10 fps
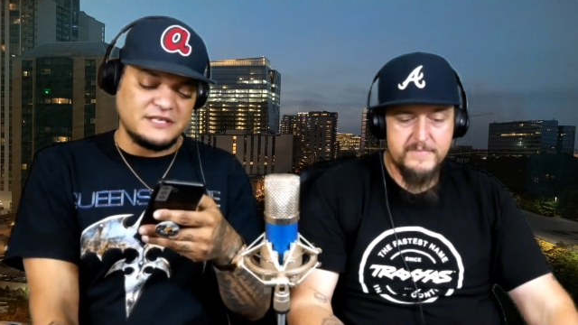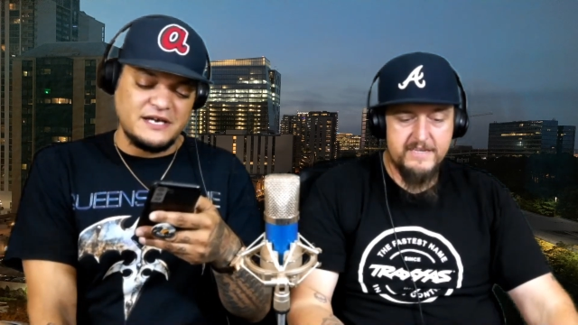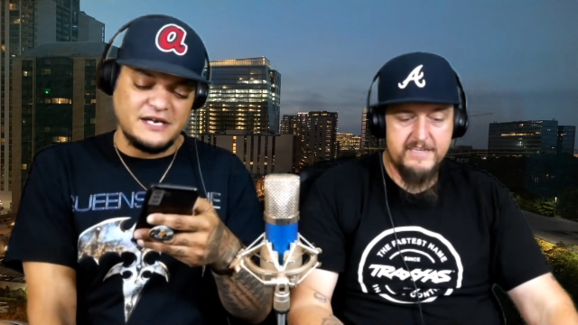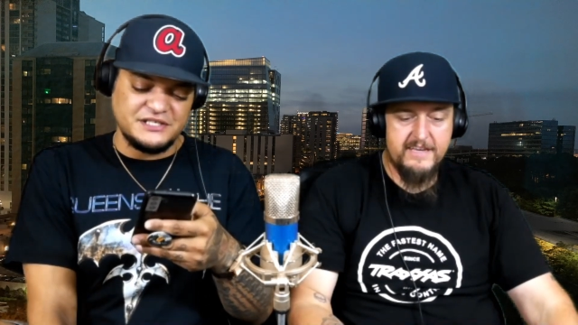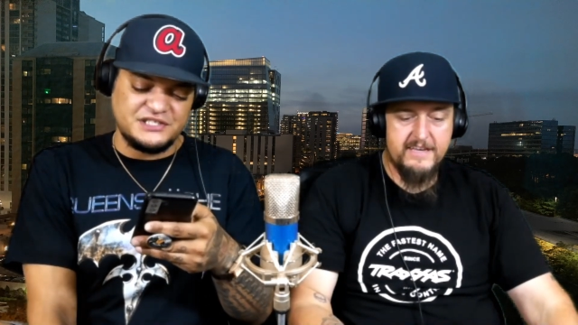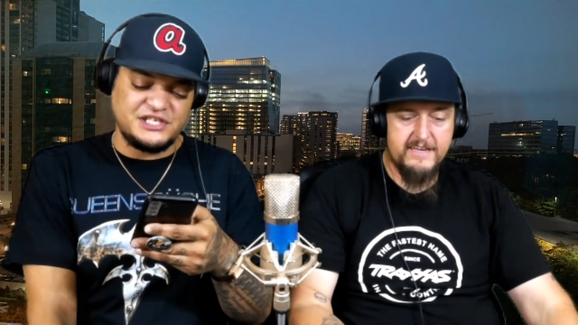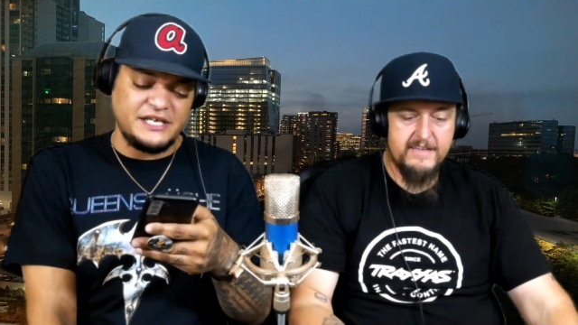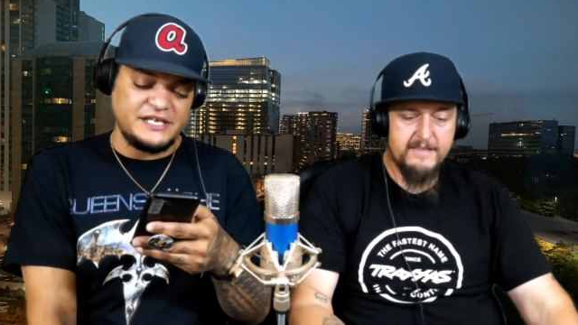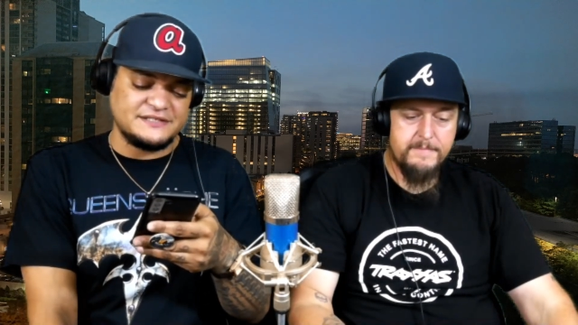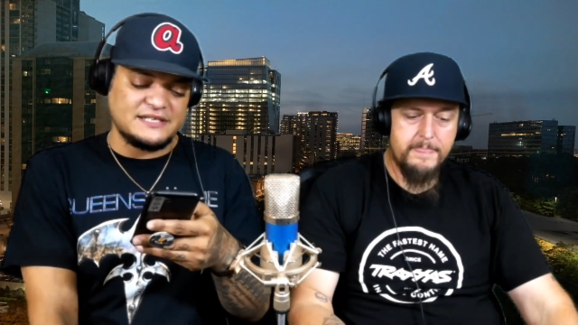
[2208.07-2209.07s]
Speaker 1: Uh, yeah.
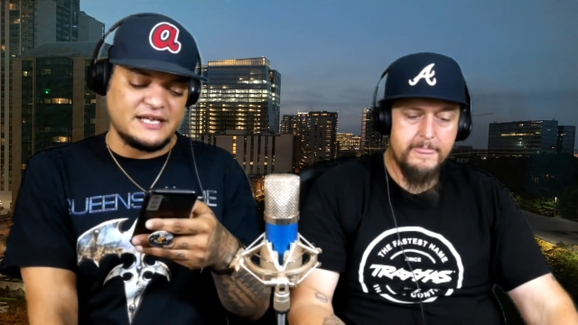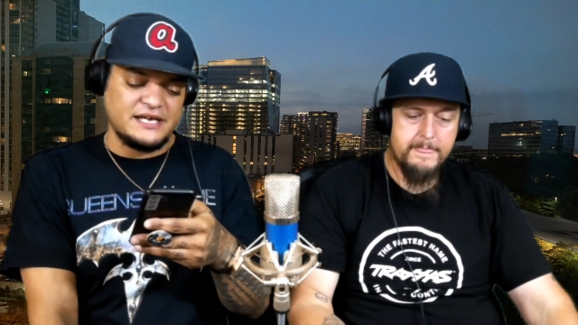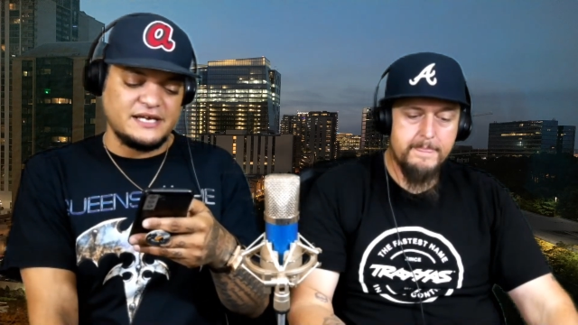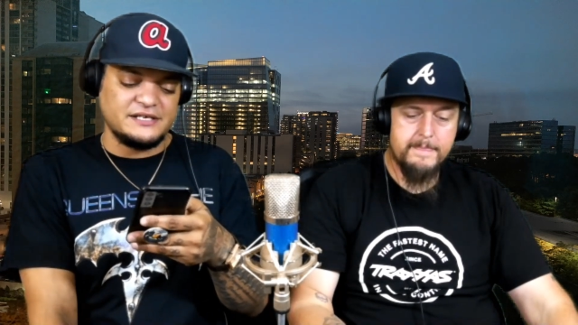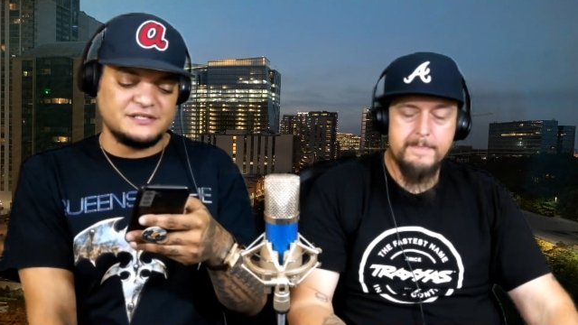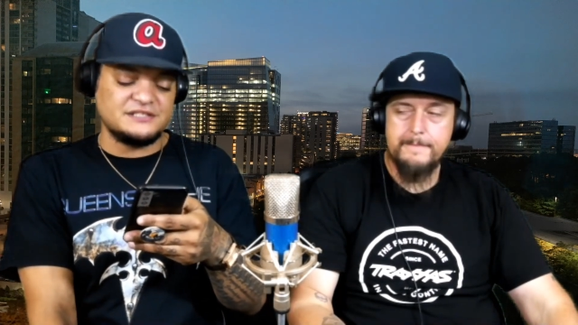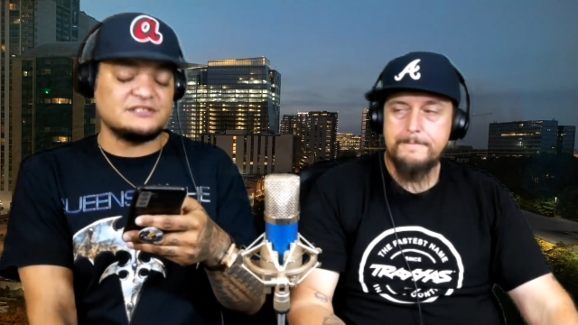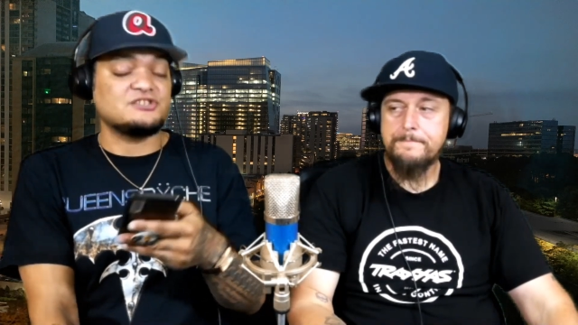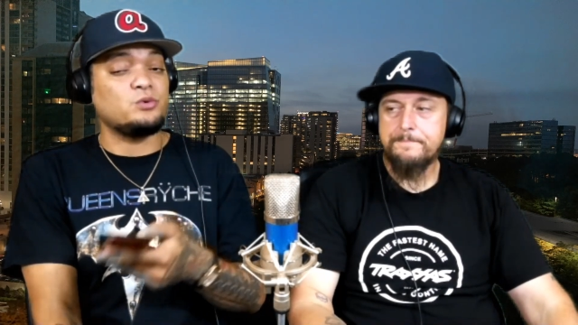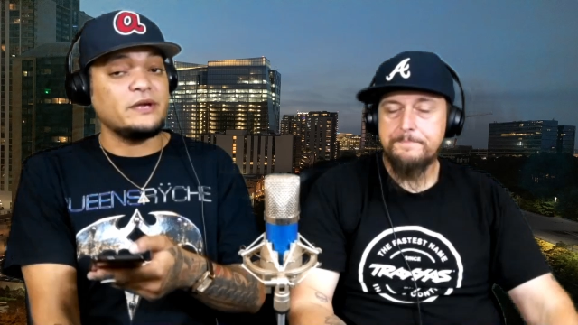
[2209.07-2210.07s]
she is a uh, she's
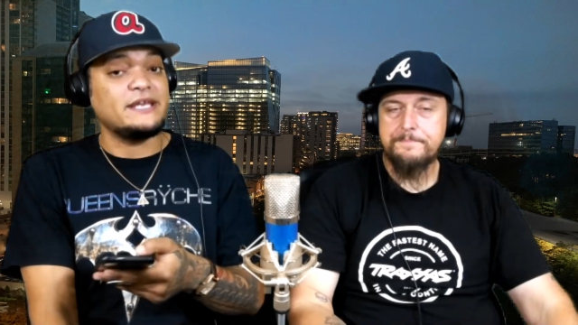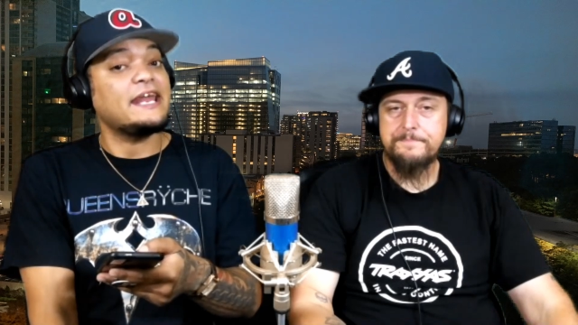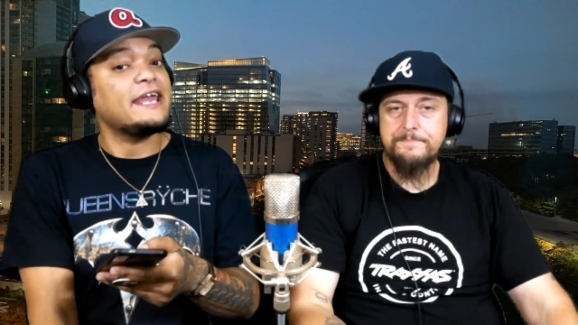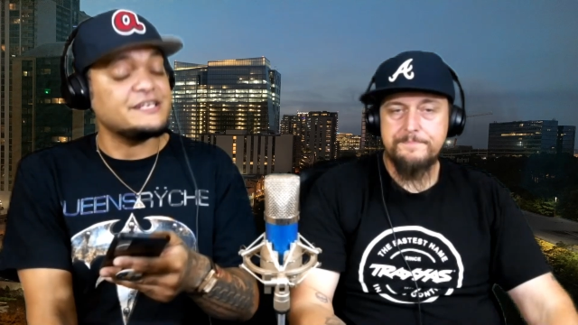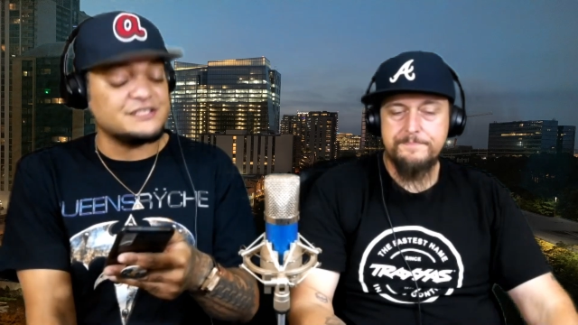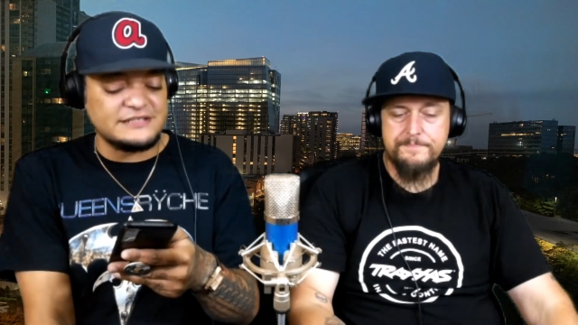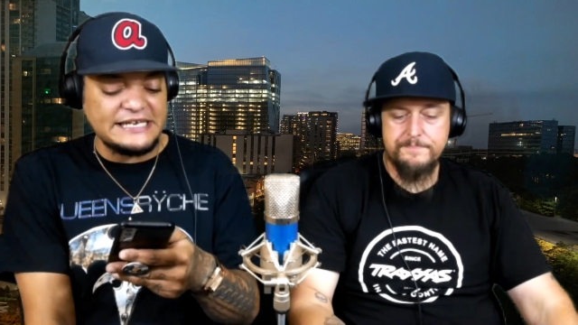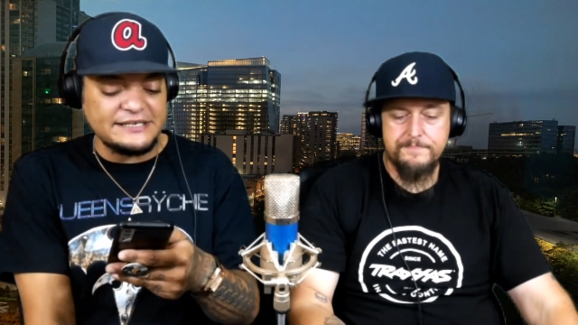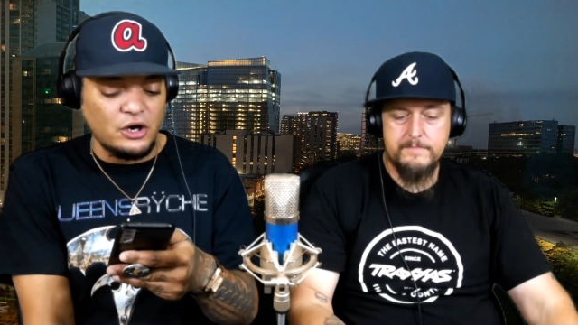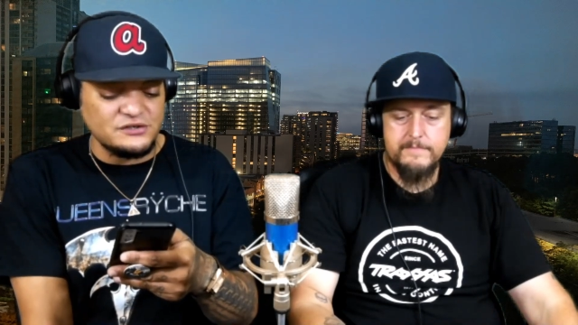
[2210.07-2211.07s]
a twin, and she's
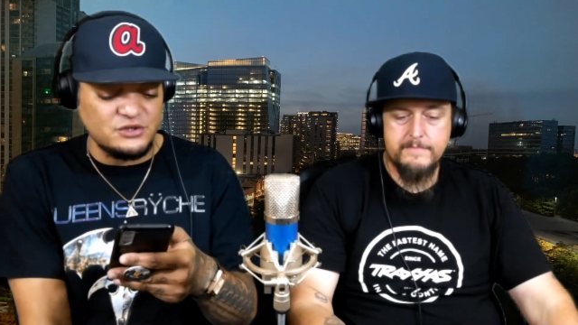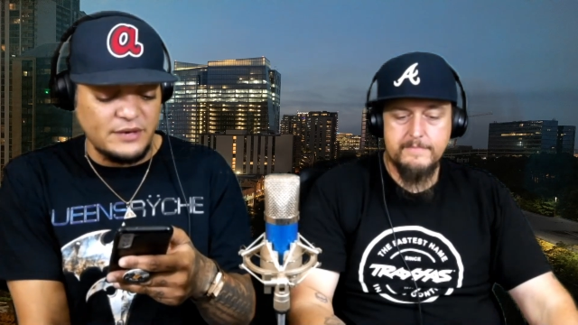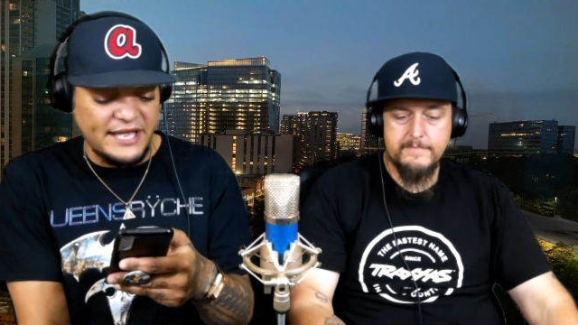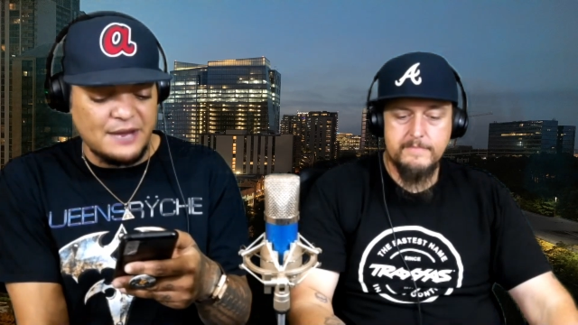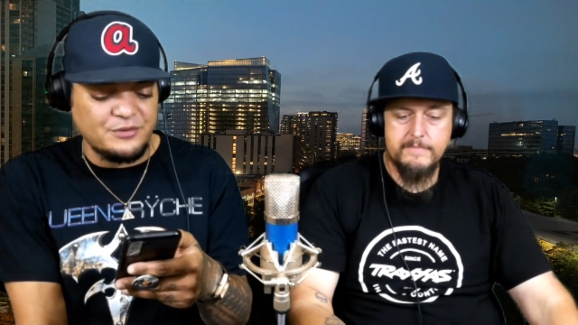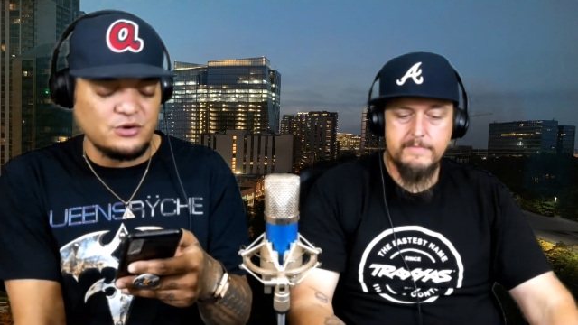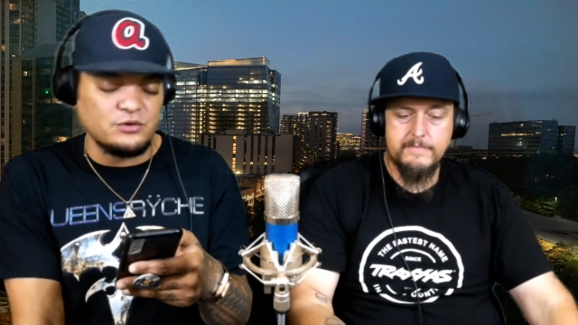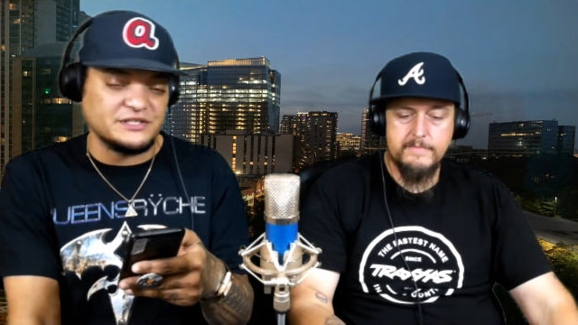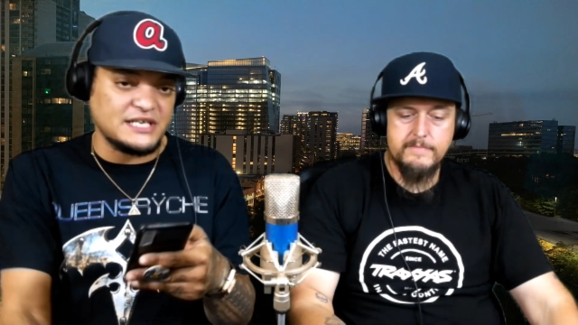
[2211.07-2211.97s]
at also a Capricorn.